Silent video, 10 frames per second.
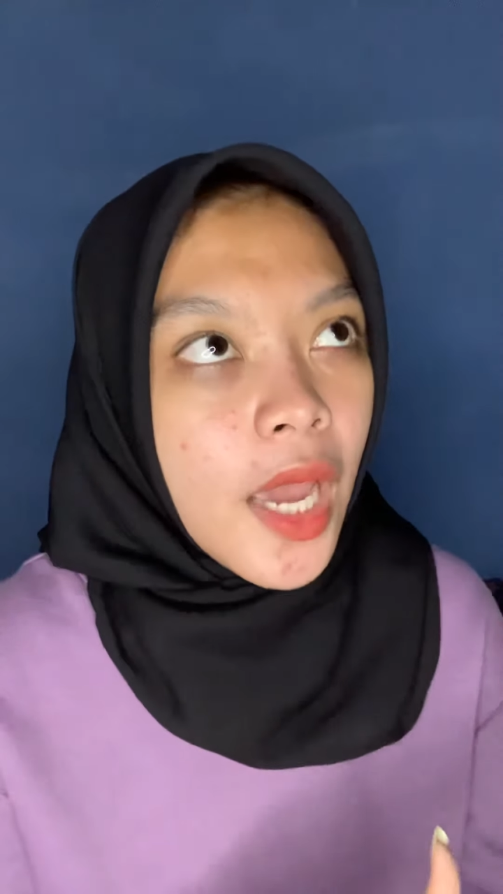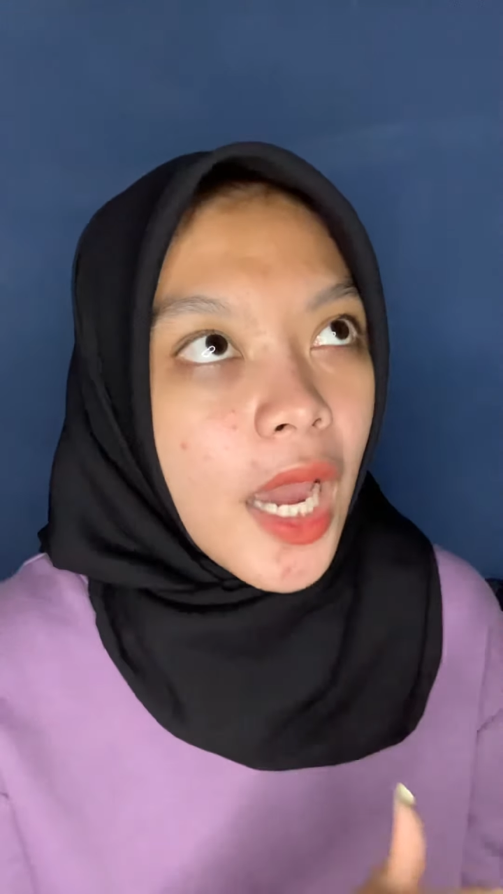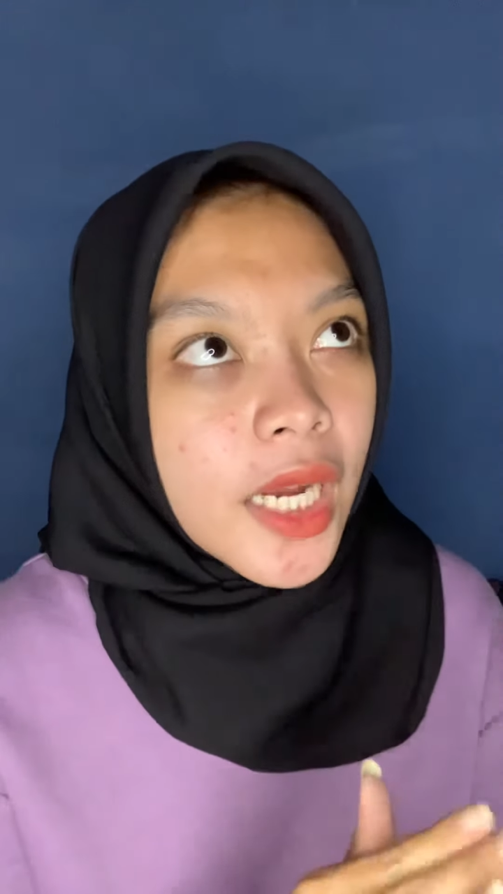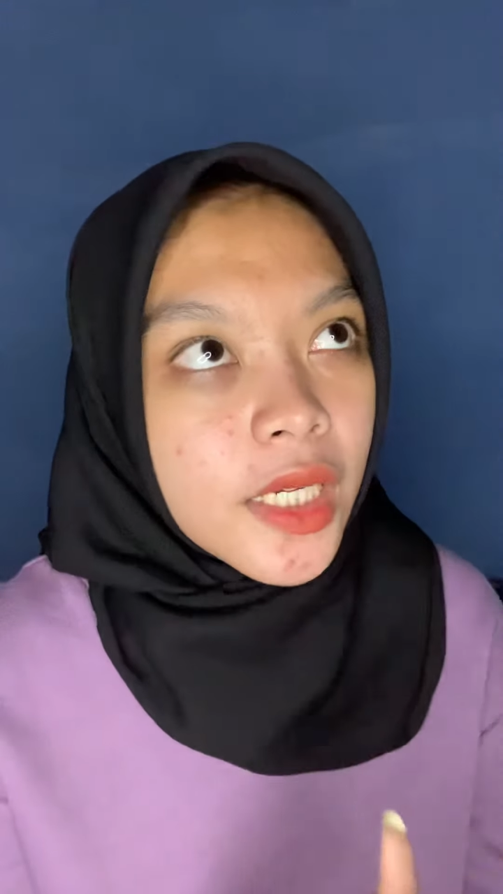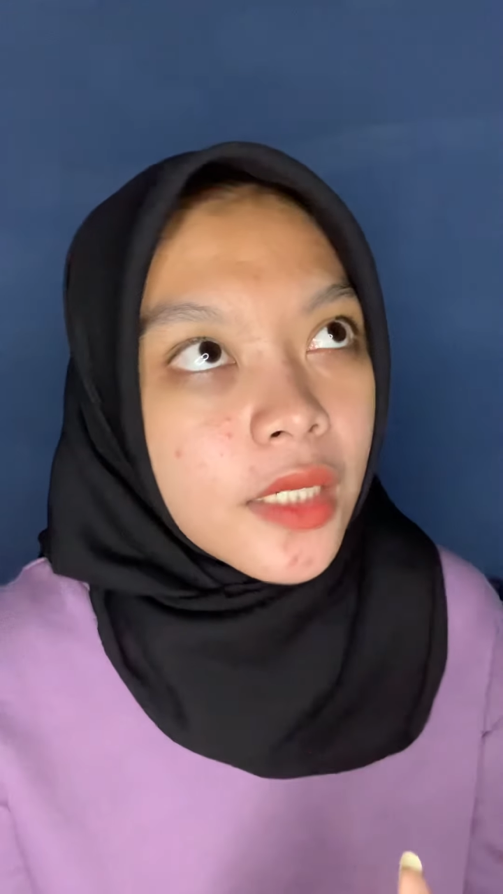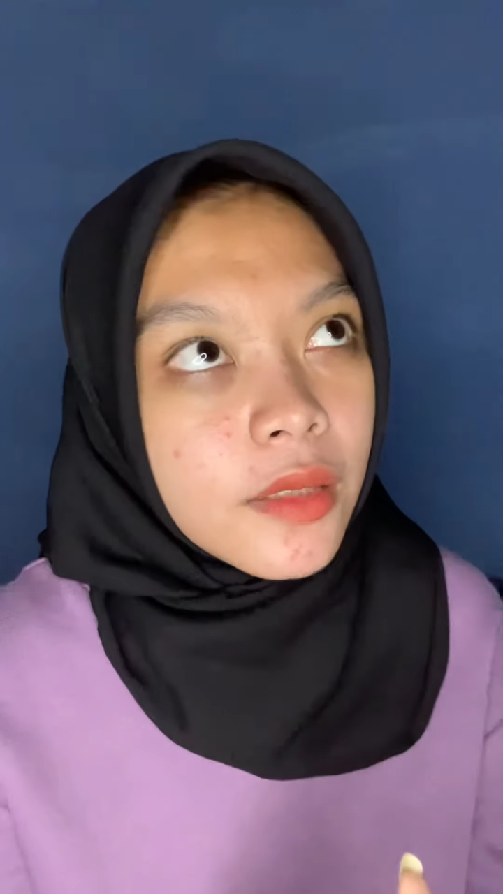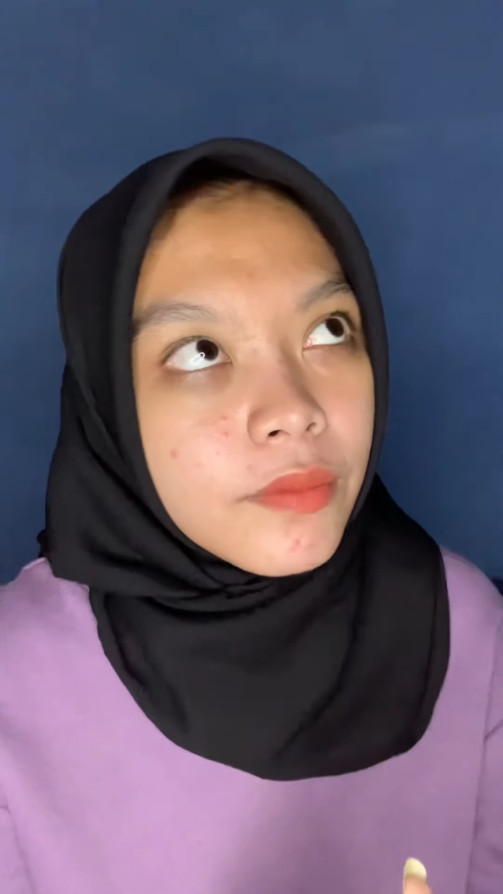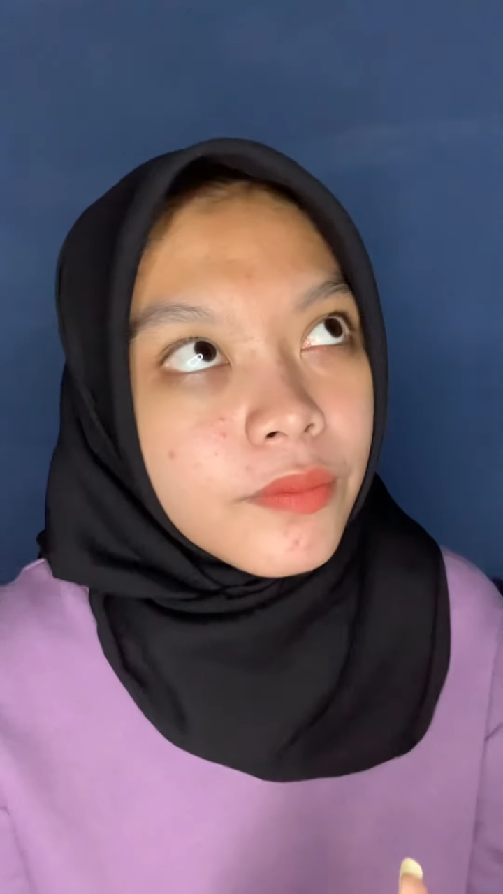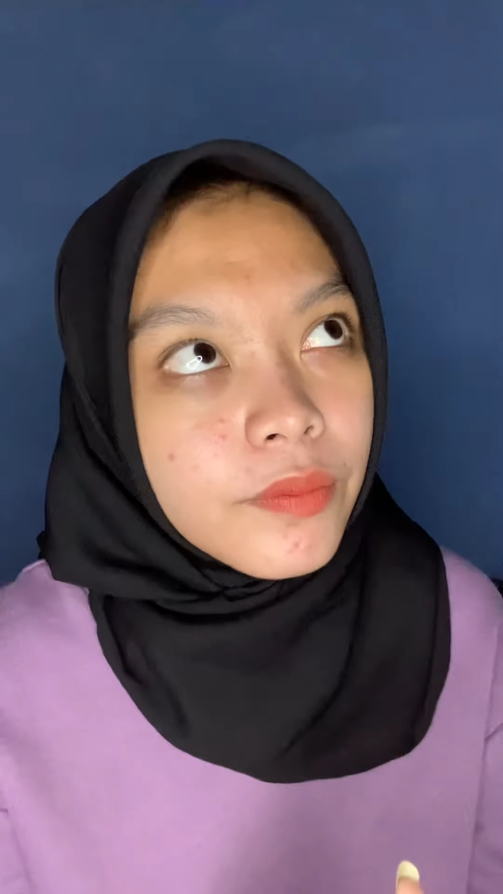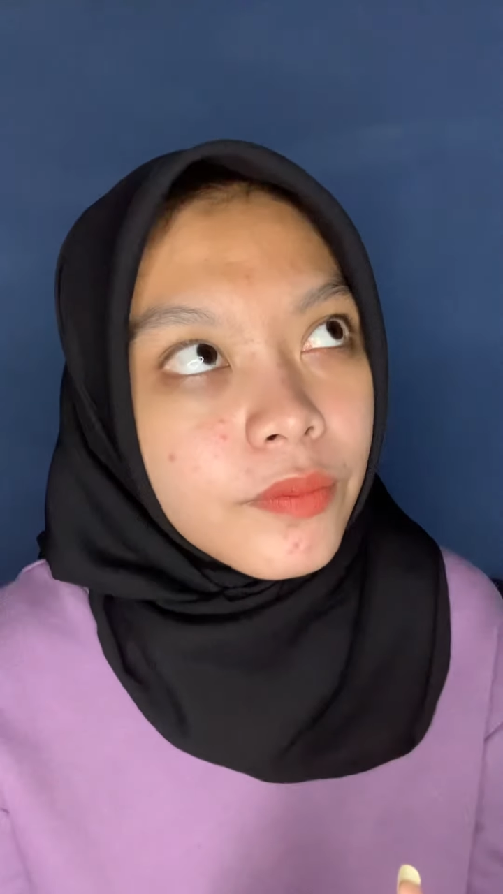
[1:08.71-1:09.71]

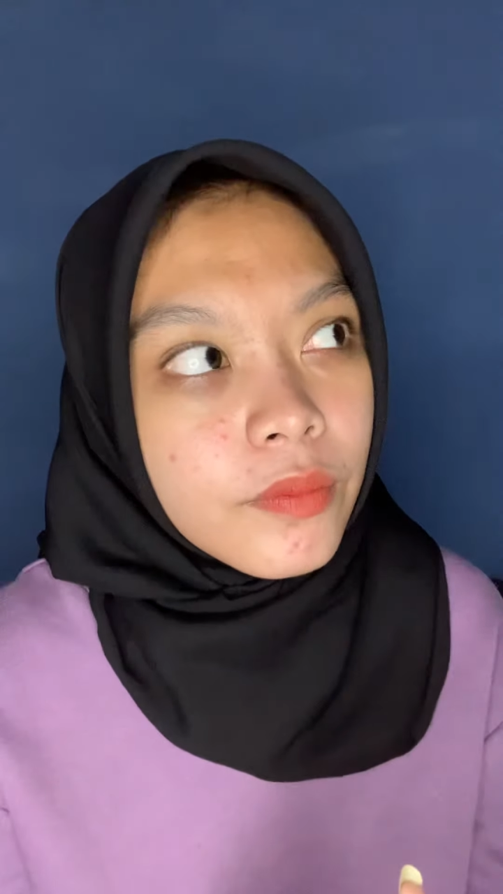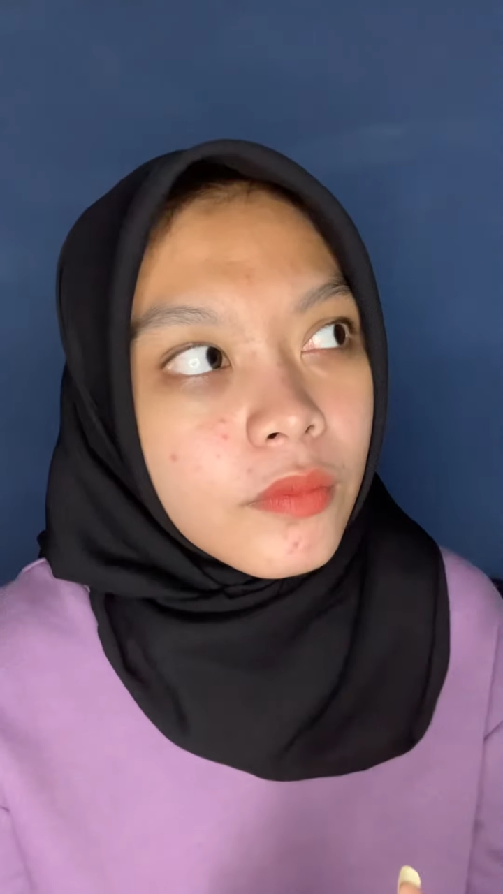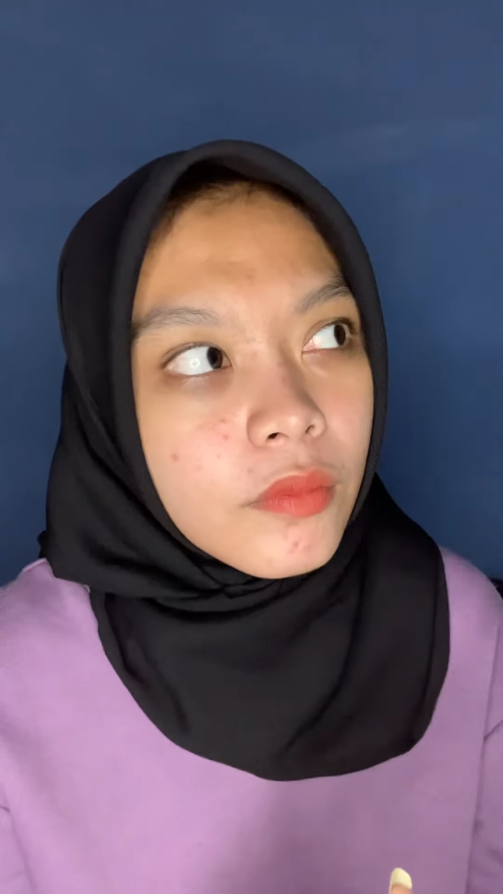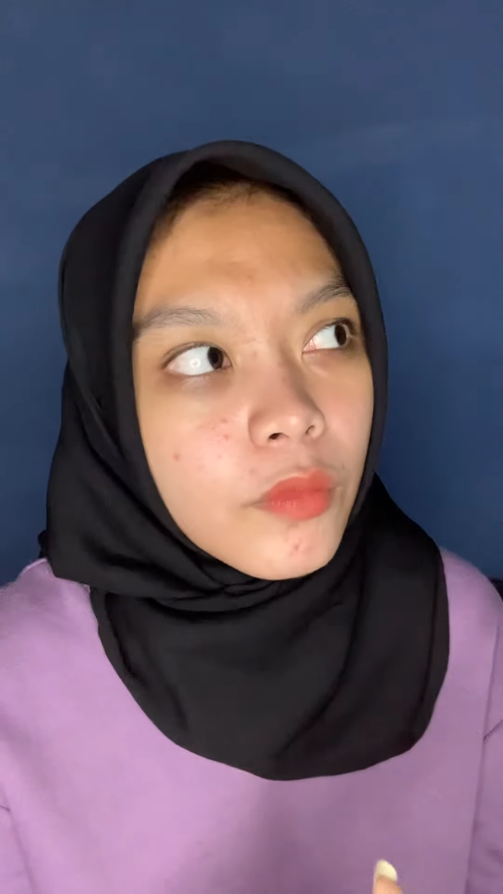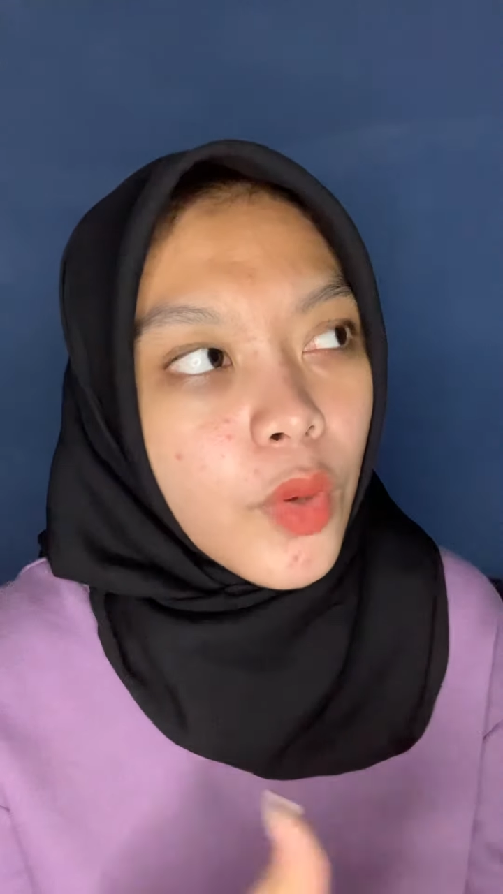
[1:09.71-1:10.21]
and